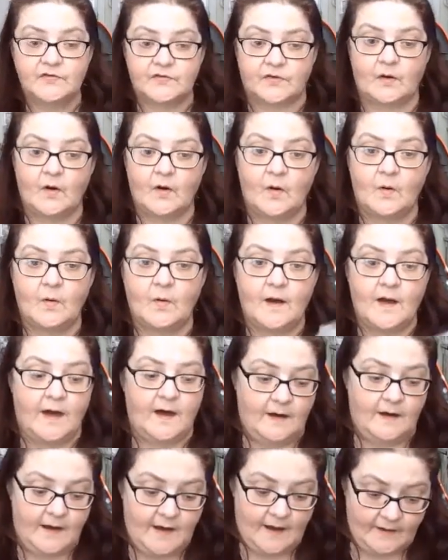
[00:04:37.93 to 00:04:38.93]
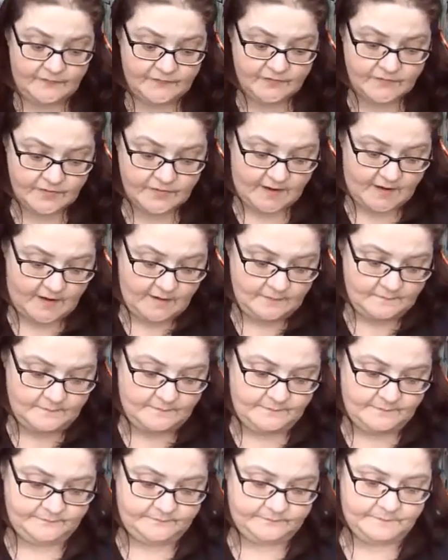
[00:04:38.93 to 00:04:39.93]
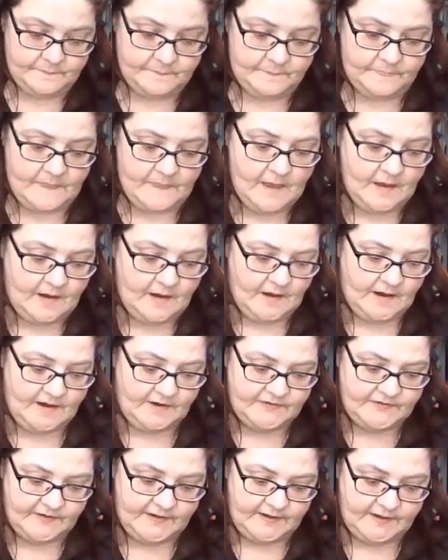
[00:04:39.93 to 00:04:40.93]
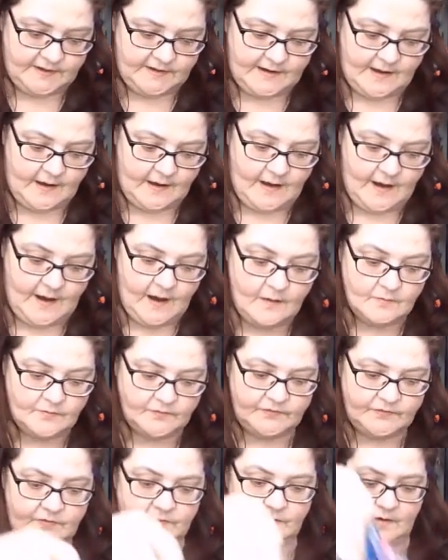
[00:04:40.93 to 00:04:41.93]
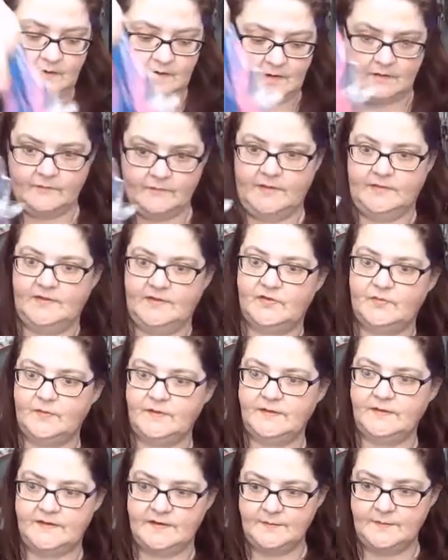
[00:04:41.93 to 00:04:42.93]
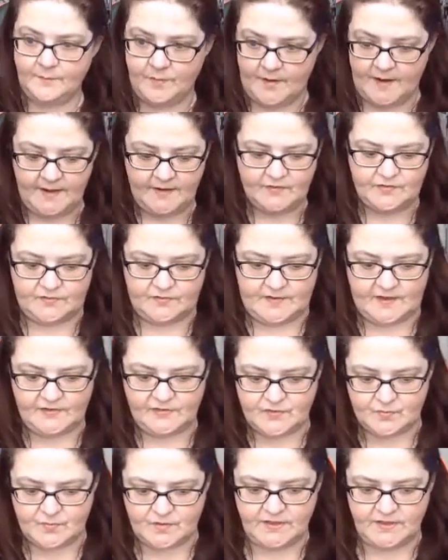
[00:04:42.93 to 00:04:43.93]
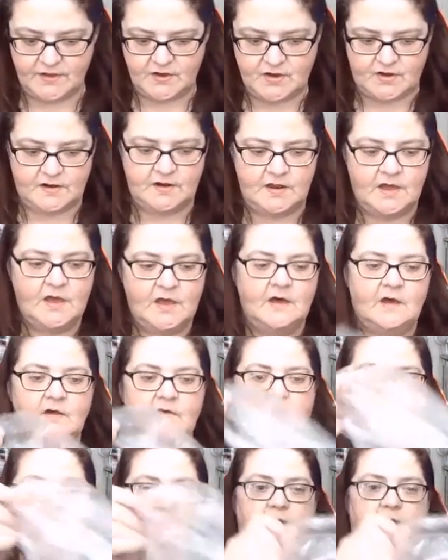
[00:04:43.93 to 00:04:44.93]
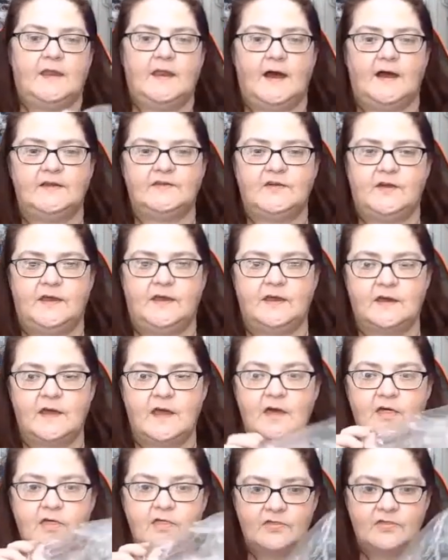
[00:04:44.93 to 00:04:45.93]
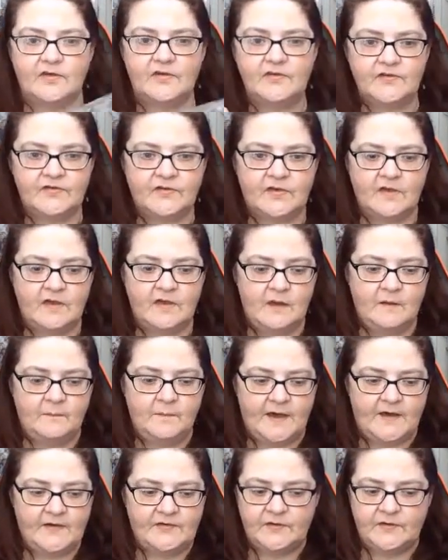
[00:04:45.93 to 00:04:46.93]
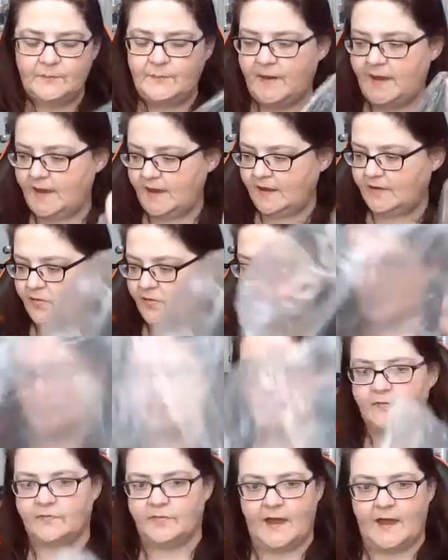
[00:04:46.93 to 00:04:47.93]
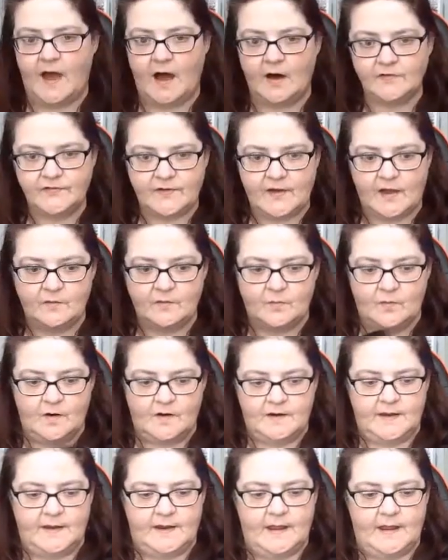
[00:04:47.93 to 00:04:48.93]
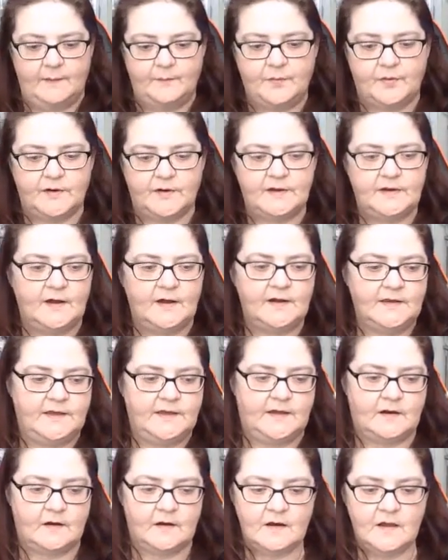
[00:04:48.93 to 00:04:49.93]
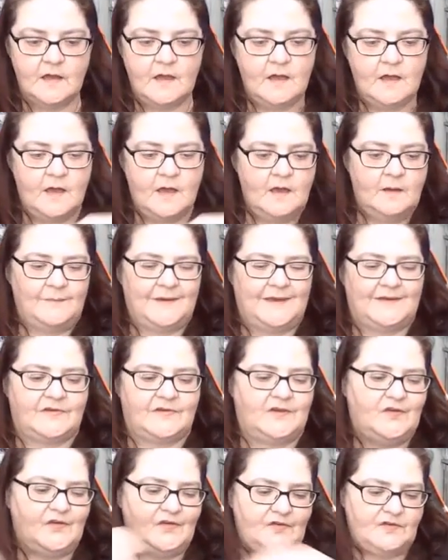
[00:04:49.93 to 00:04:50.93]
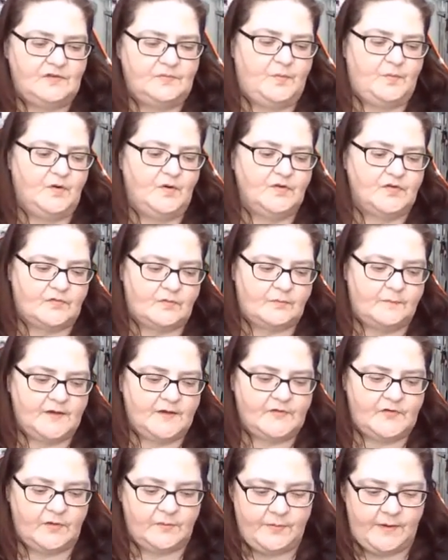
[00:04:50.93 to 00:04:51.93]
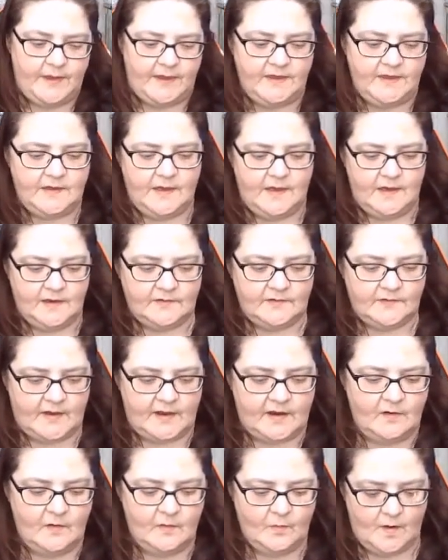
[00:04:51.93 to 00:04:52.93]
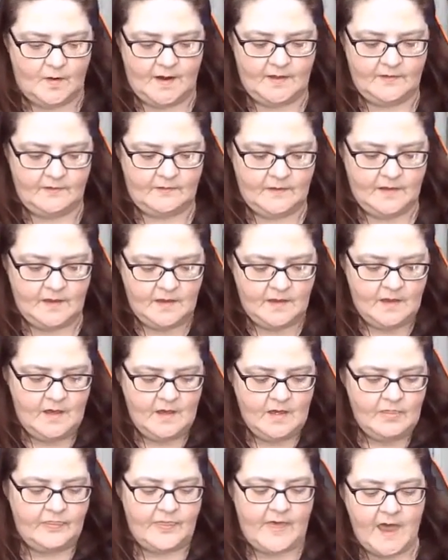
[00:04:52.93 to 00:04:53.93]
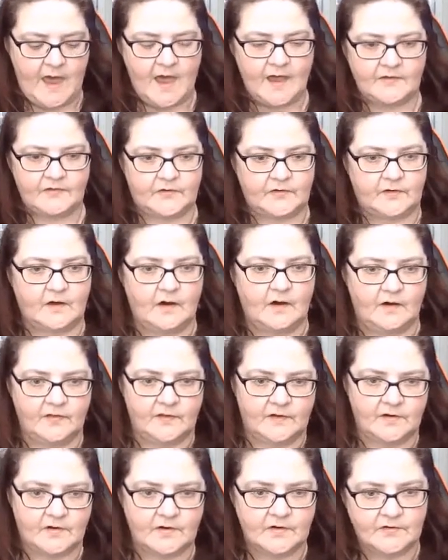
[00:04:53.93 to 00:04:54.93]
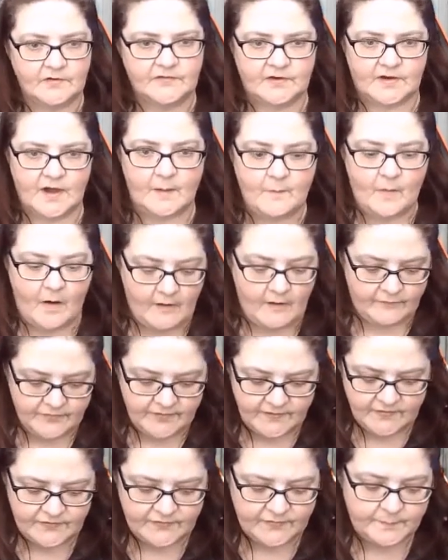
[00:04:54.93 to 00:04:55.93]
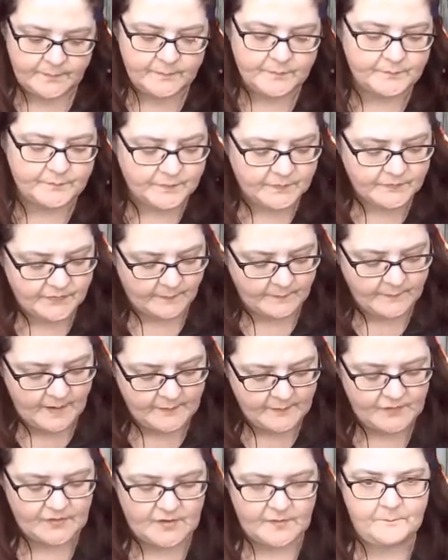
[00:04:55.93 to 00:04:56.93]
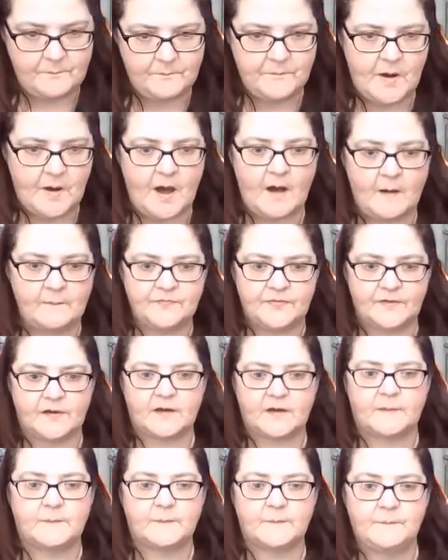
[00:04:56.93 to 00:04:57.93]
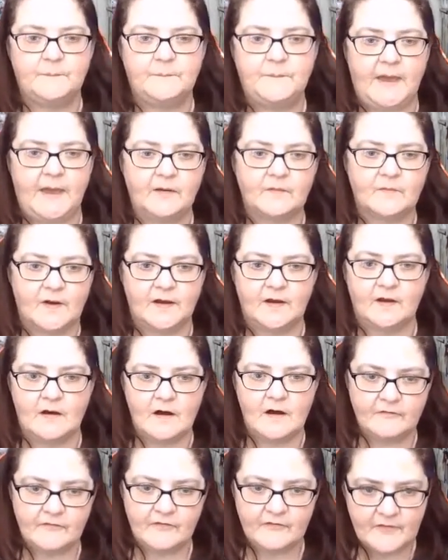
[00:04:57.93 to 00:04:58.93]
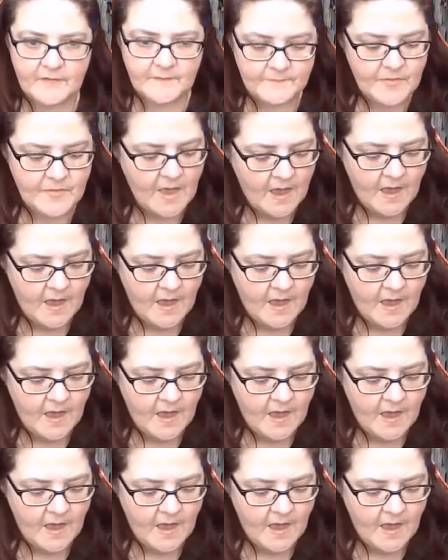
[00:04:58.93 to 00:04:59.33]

So after that, I take it out, and this one didn't break, so that's really good. So then I take this plastic bag, the outside one, and I put it on here because I use these bowls for mixing paint, and I don't want that color to come off. These, sometimes you could pop the paint right off of them.